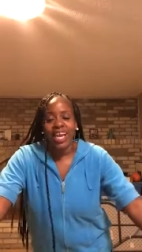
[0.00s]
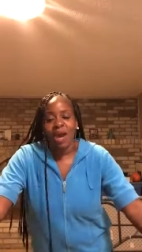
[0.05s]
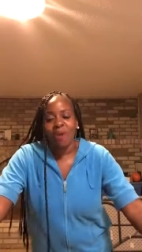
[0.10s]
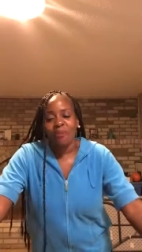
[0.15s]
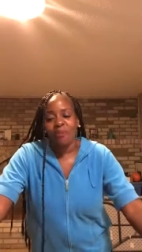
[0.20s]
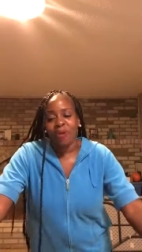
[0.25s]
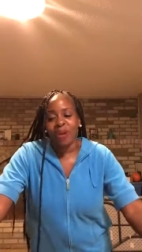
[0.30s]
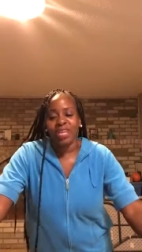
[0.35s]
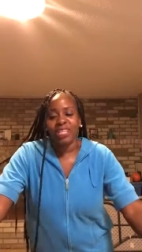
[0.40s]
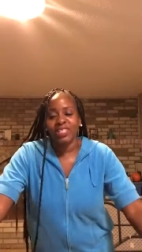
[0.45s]
I
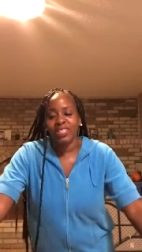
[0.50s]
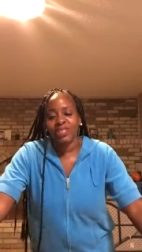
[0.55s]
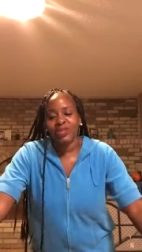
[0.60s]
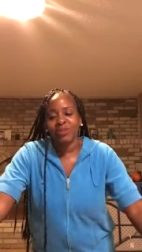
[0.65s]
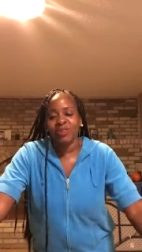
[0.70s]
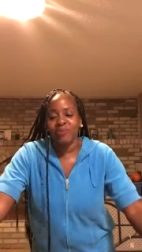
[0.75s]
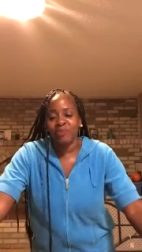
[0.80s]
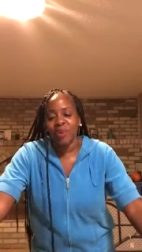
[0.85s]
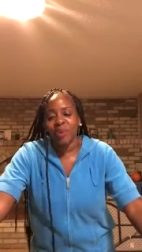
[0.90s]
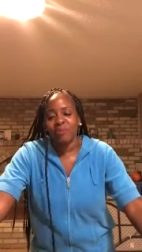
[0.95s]
pray that
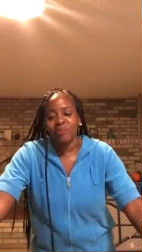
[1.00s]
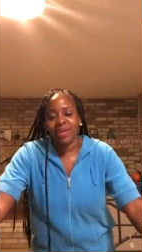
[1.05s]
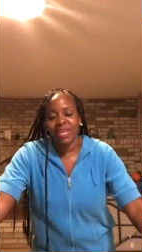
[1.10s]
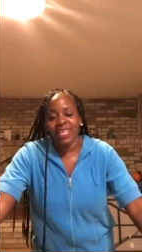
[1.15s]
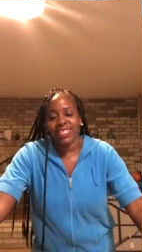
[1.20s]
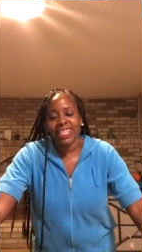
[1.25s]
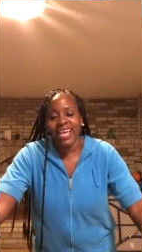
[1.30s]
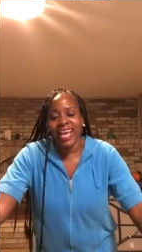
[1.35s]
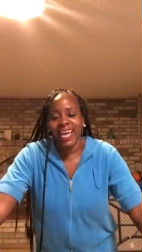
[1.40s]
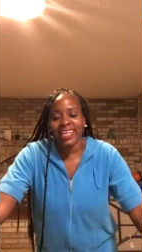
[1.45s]
you have been
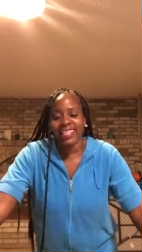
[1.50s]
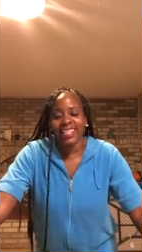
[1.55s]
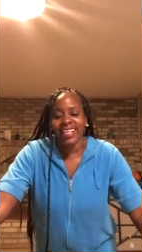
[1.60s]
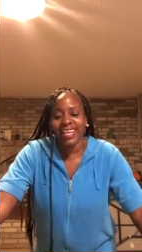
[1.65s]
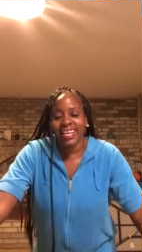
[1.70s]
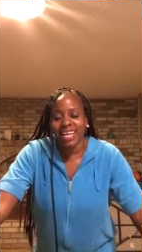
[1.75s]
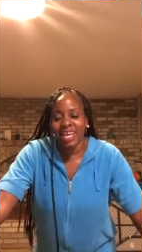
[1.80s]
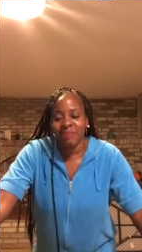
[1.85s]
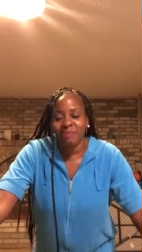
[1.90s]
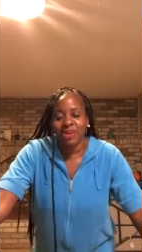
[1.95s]
blessed. Hey there,
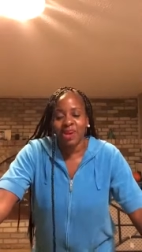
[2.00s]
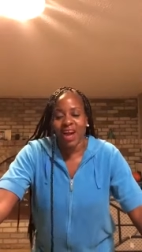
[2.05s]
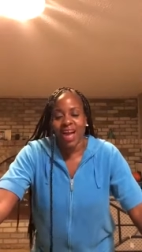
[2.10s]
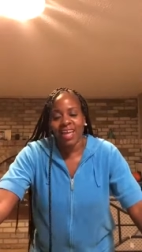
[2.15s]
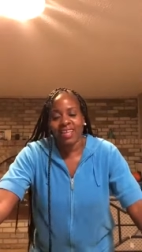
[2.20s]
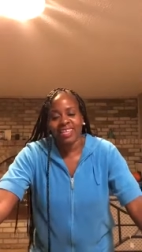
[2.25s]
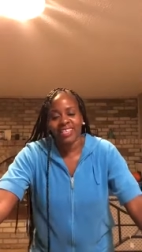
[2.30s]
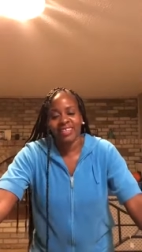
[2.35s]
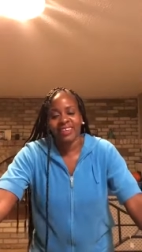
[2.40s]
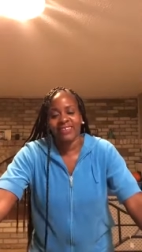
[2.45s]
Lemuel,
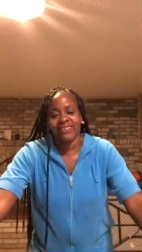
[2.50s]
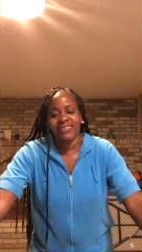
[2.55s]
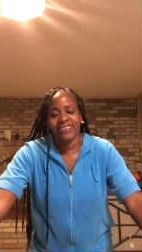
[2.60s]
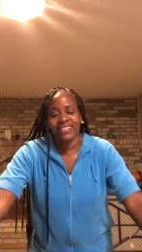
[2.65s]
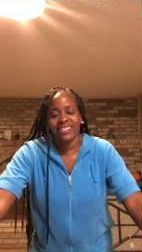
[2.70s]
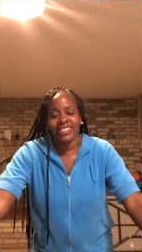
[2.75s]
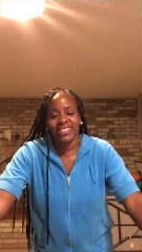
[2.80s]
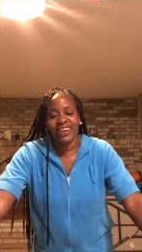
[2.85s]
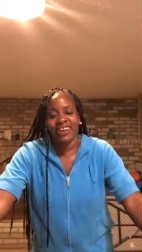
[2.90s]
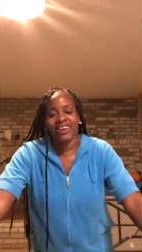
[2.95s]
how you
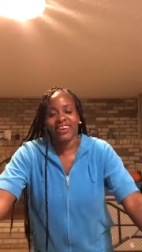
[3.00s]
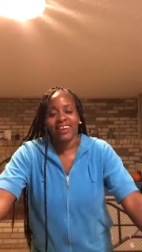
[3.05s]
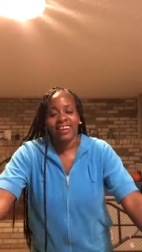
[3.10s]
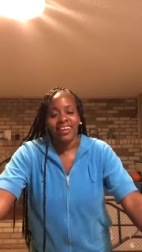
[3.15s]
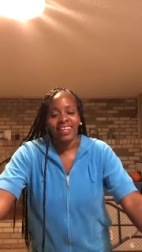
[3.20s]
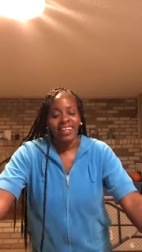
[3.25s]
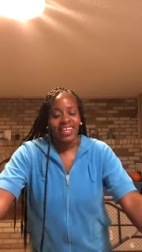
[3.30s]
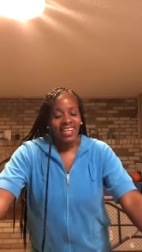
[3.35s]
doing, sir?